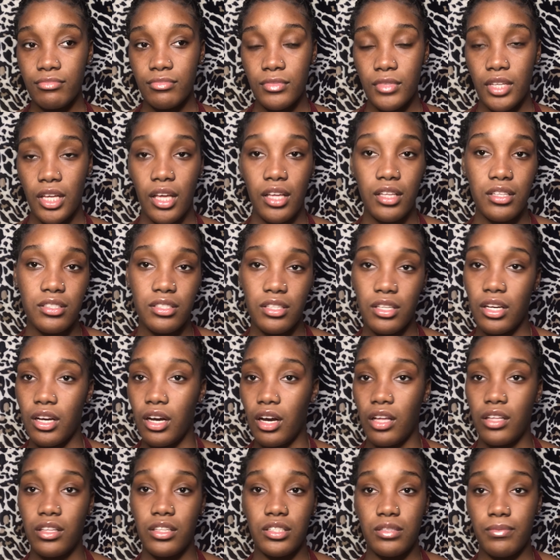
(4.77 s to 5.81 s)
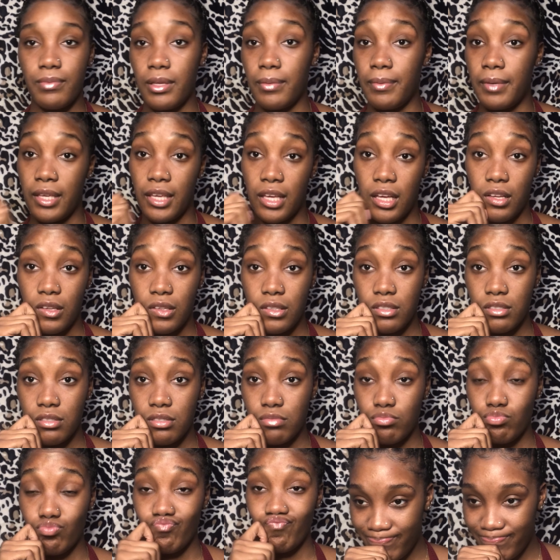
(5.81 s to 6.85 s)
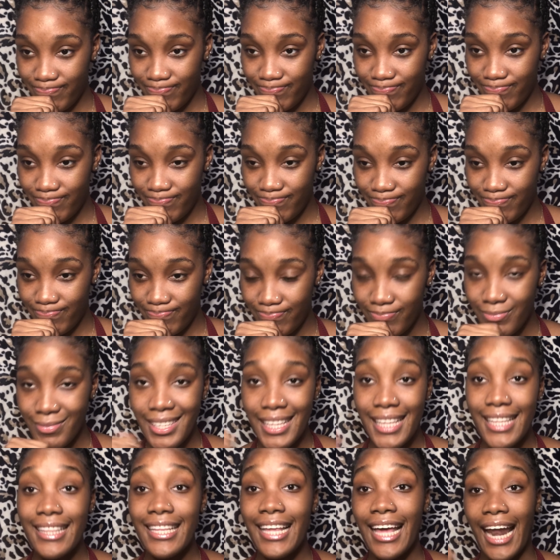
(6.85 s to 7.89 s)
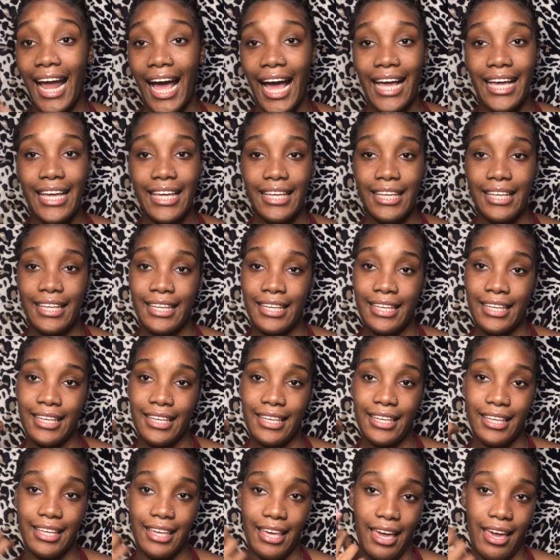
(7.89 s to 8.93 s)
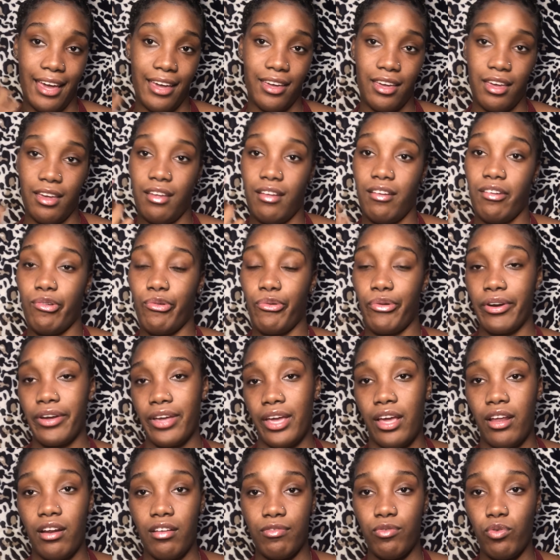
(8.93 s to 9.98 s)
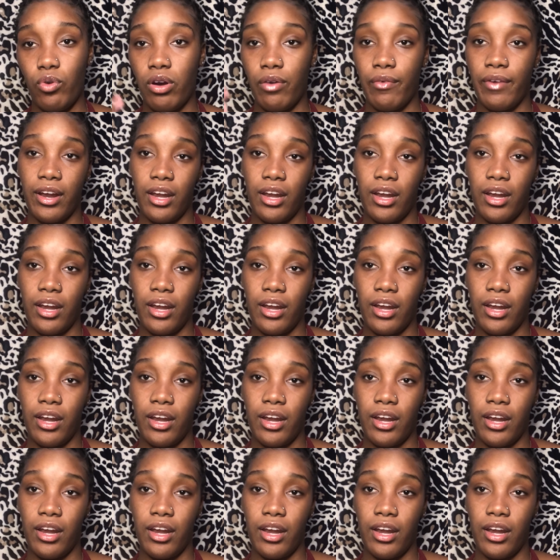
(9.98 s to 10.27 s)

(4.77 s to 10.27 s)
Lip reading: and seeing all these BBLs that I can't get or can't afford right